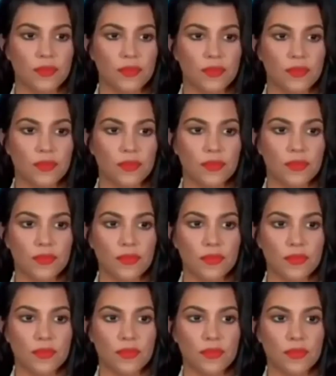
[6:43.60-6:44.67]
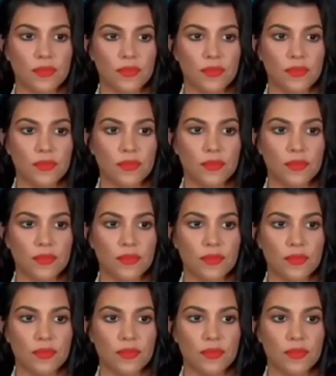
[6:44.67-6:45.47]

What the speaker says: No one is speaking in this clip.